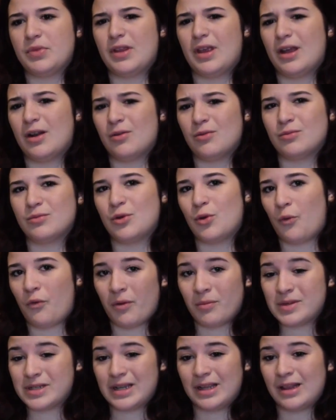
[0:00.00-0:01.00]
I don't know if
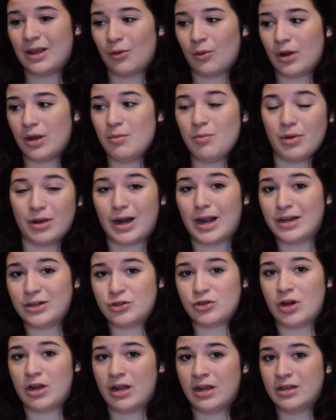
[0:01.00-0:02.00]
I'm saying that right, but I
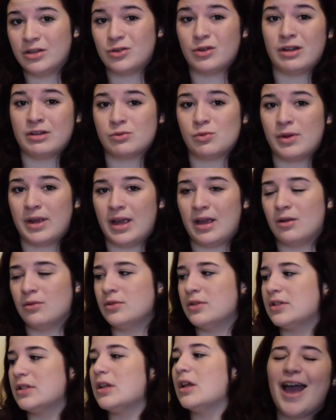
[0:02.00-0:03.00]
tried, so that's what
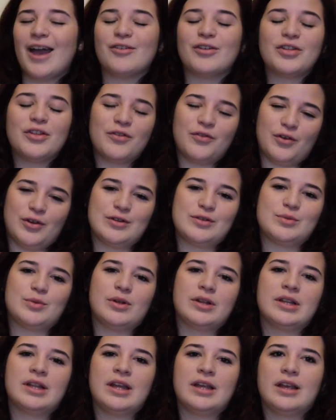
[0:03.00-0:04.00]
counts. I read the first
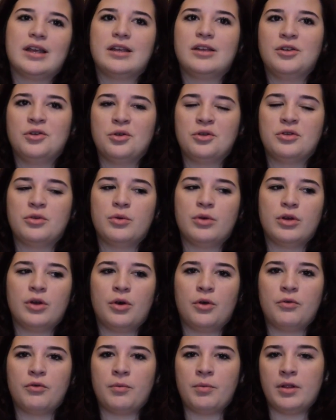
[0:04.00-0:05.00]
one like a year or two
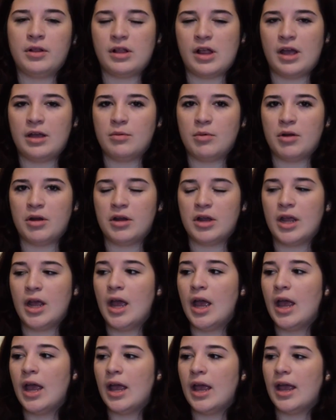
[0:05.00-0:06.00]
ago from the library,
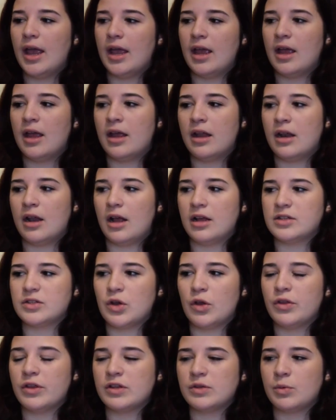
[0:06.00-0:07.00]
and I
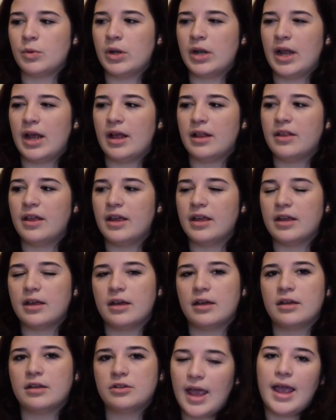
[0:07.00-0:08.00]
saw this one at like
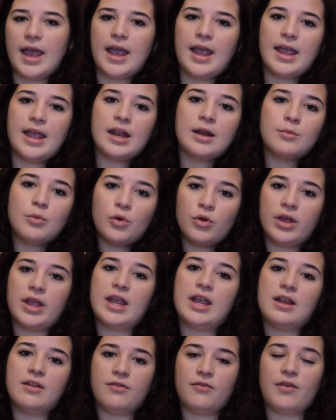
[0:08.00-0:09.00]
a Animal
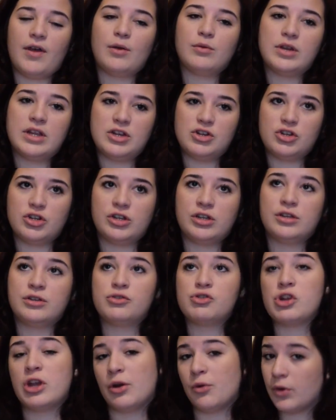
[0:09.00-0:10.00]
Aid Foundation
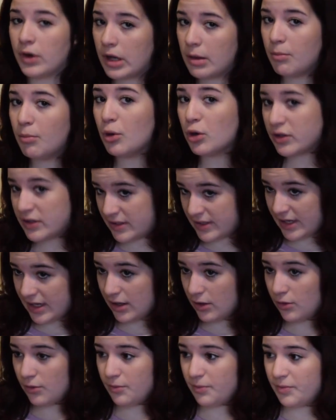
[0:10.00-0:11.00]
charity book
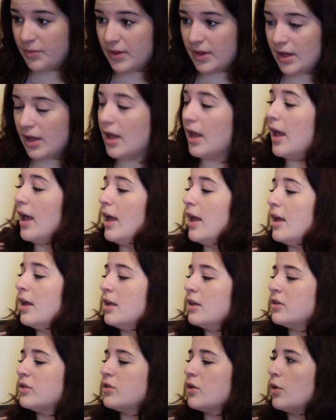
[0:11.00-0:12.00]
sale.
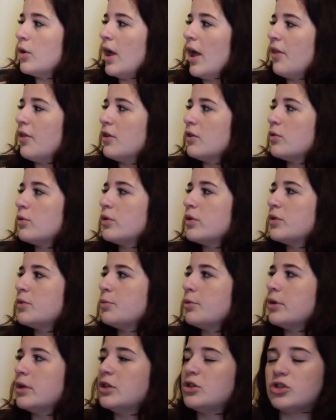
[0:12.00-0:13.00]
And so yeah, this was
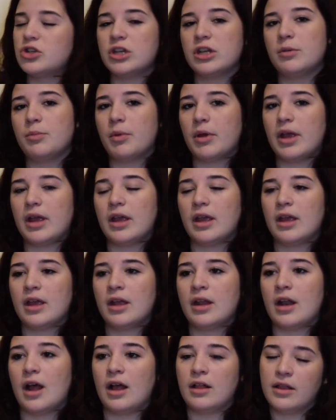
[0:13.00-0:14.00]
pretty cheap,
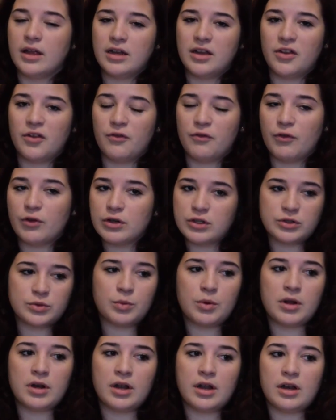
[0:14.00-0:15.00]
and I liked the first
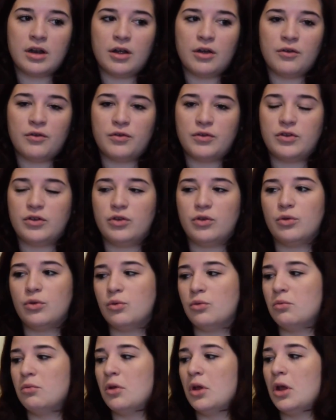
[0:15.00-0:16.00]
one enough
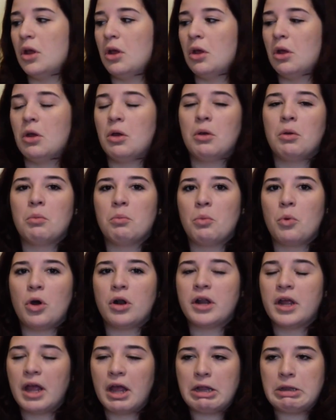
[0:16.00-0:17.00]
to
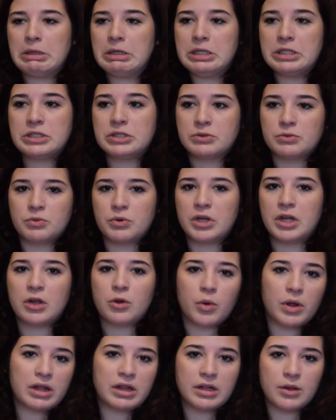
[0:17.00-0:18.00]
wanna at least read it
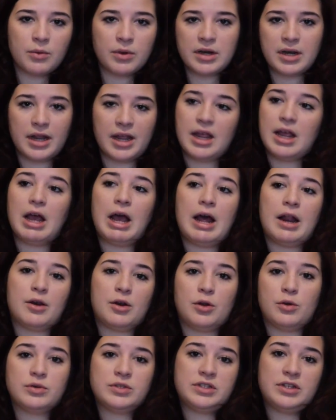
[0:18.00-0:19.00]
quickly one day. I
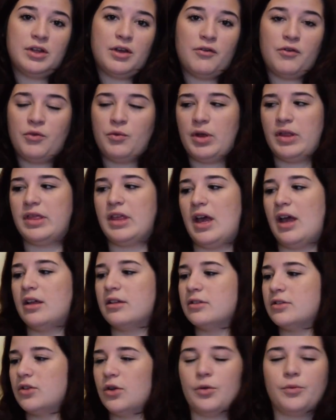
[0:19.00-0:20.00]
don't know, still haven't read
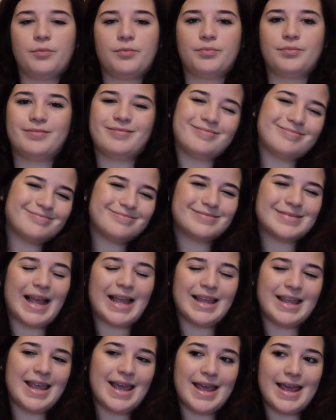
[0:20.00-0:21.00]
that, so
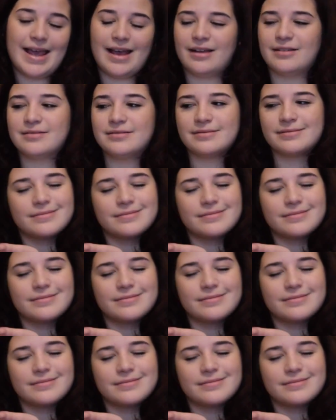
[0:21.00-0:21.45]
yeah.